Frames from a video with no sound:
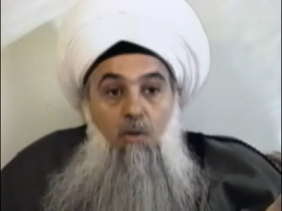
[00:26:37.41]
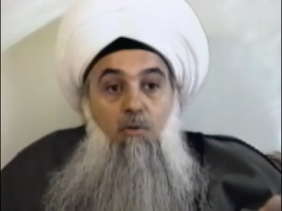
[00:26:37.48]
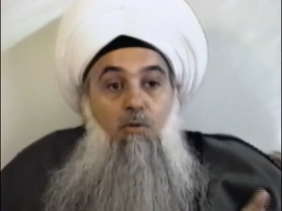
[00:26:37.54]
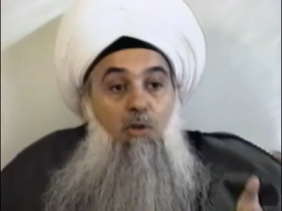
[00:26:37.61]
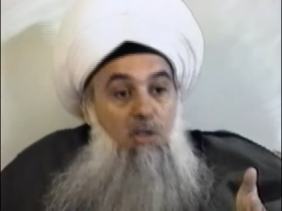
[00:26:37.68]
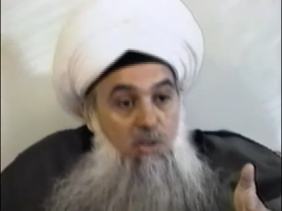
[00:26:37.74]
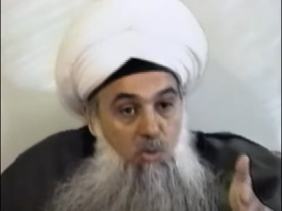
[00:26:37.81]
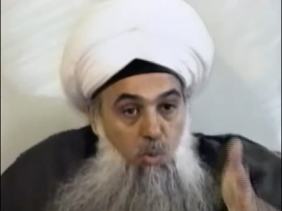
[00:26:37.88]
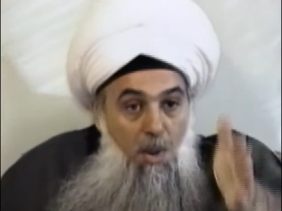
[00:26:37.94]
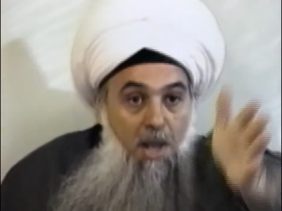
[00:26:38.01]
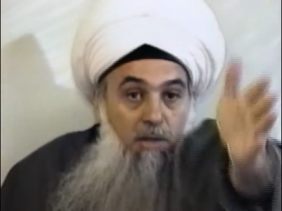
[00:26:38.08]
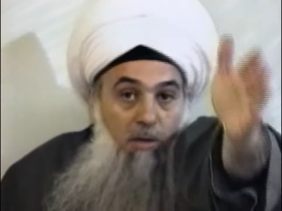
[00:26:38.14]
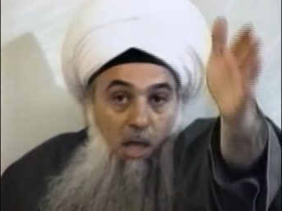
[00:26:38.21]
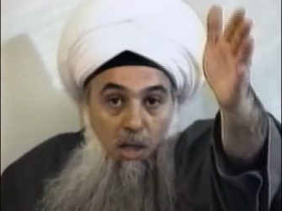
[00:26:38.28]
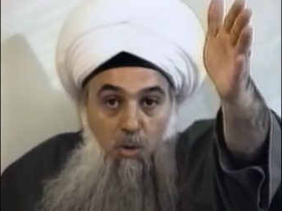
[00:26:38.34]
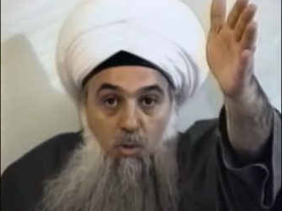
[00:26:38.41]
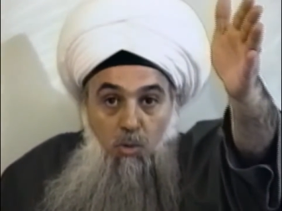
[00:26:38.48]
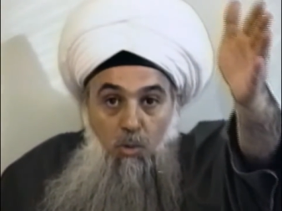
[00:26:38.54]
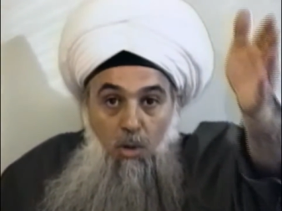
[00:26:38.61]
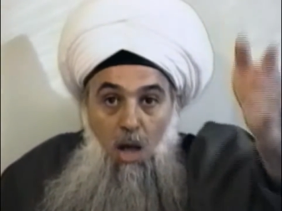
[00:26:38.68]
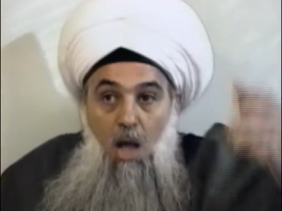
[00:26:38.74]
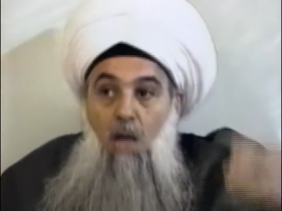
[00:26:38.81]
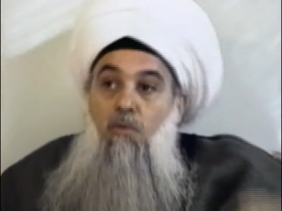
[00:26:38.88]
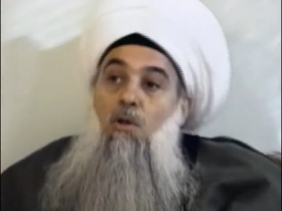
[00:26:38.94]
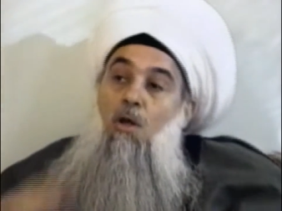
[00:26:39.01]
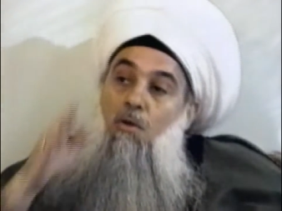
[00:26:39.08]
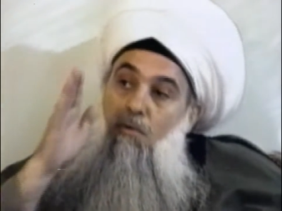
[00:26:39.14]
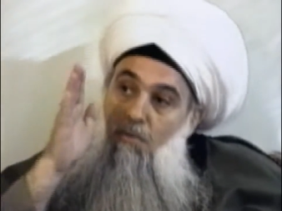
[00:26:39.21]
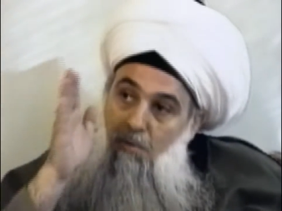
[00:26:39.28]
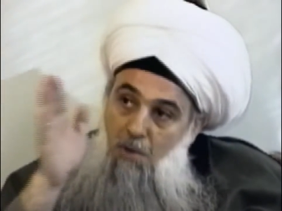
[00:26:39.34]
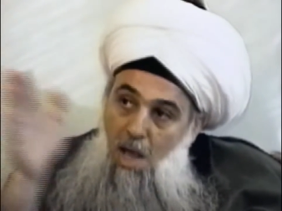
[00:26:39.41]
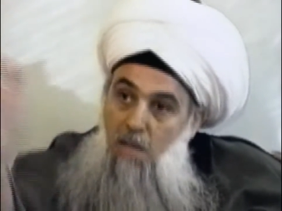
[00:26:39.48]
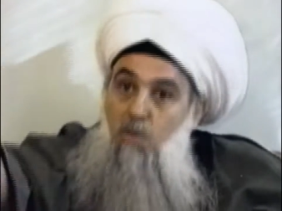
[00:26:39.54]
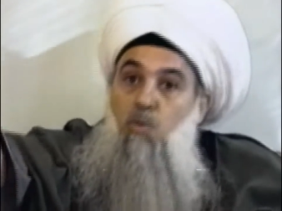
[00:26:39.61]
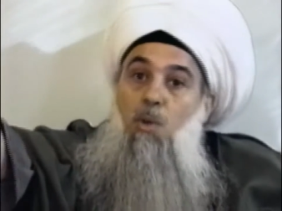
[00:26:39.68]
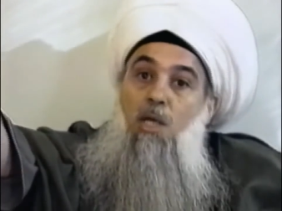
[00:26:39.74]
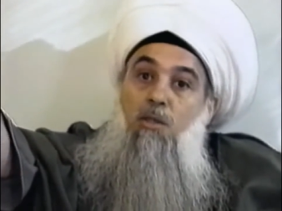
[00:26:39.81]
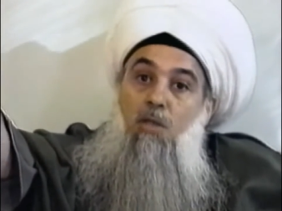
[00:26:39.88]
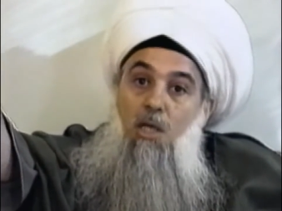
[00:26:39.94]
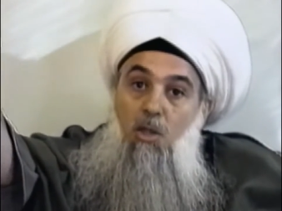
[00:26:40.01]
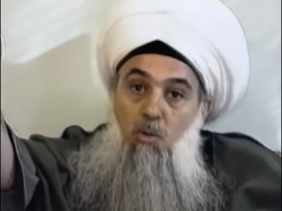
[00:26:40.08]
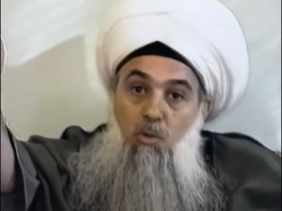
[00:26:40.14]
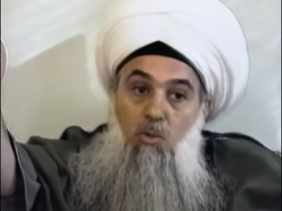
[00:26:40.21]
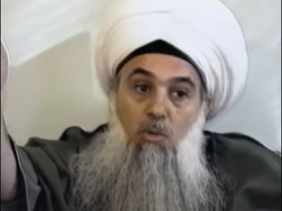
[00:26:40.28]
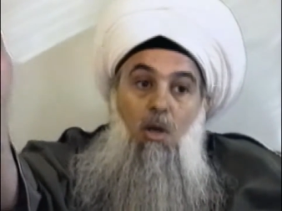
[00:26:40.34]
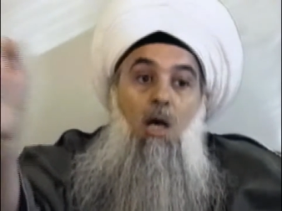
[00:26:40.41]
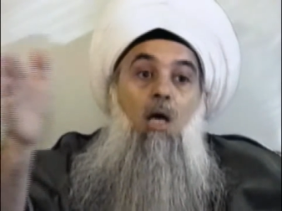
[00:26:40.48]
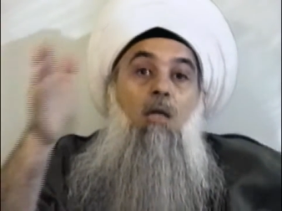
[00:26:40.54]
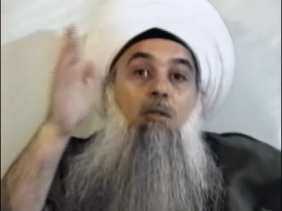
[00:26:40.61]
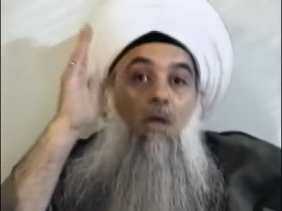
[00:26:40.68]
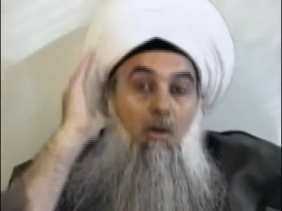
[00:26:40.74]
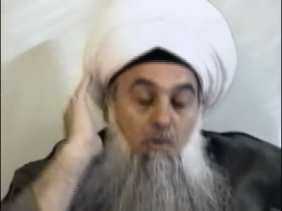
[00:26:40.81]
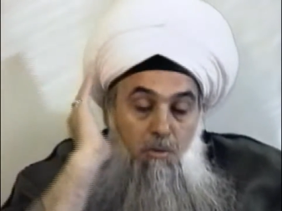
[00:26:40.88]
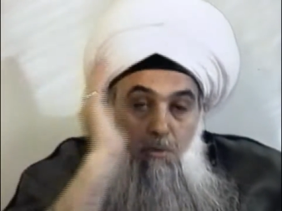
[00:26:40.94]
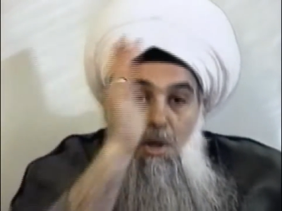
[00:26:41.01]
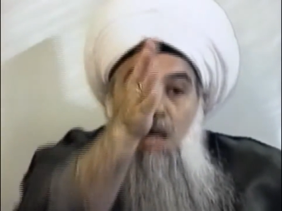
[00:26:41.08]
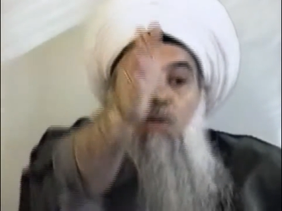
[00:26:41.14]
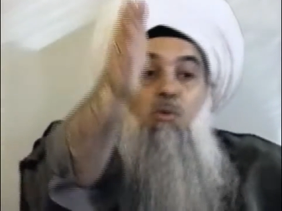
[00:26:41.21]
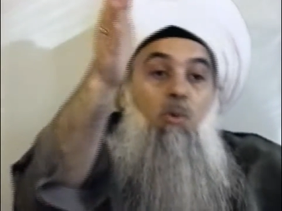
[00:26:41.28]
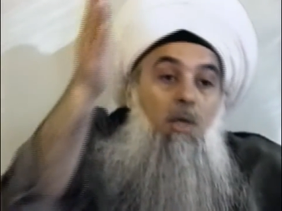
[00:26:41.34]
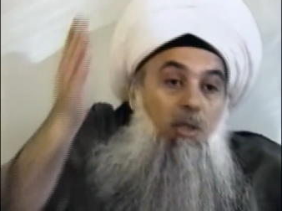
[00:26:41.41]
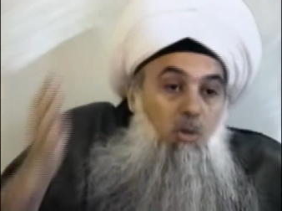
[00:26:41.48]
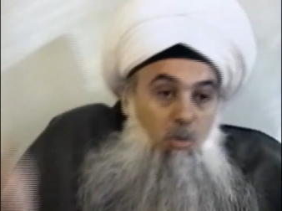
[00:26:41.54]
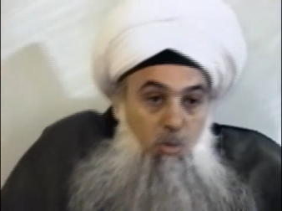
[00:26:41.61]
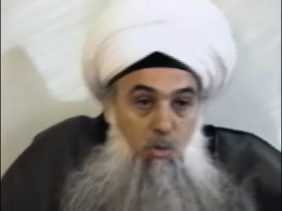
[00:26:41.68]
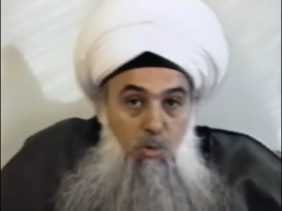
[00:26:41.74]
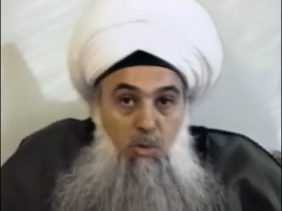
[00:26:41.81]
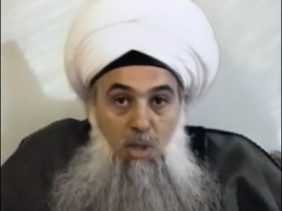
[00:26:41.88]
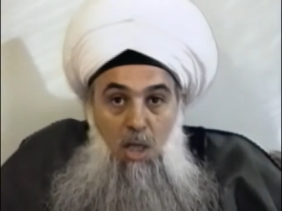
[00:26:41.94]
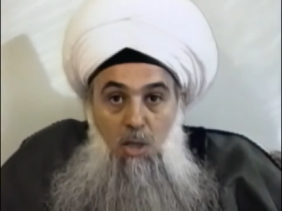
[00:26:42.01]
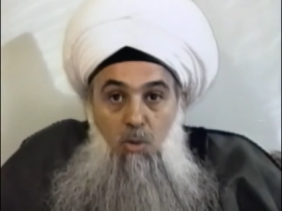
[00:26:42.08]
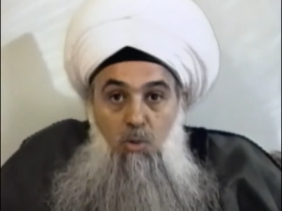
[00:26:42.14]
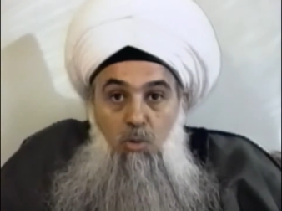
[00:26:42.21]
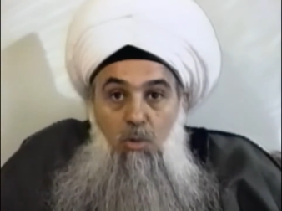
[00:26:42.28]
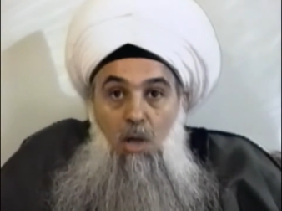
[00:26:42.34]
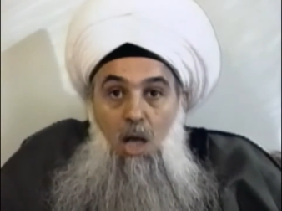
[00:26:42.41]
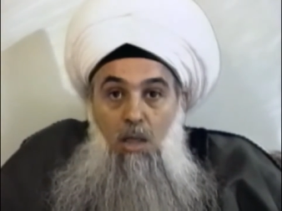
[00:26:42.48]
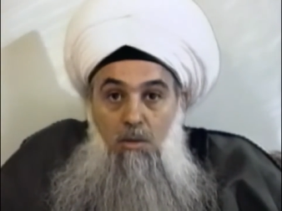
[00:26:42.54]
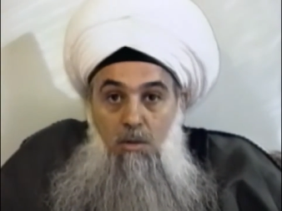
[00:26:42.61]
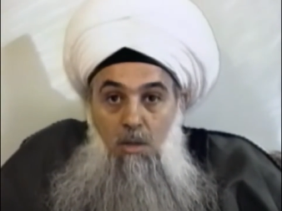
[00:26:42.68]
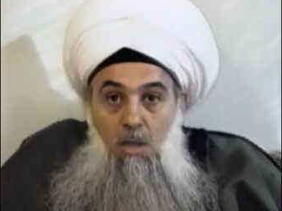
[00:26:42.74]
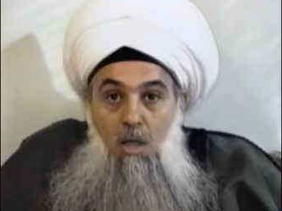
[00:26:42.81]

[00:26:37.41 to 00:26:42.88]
This way take you to God, that way take you to God, that way you take you to God.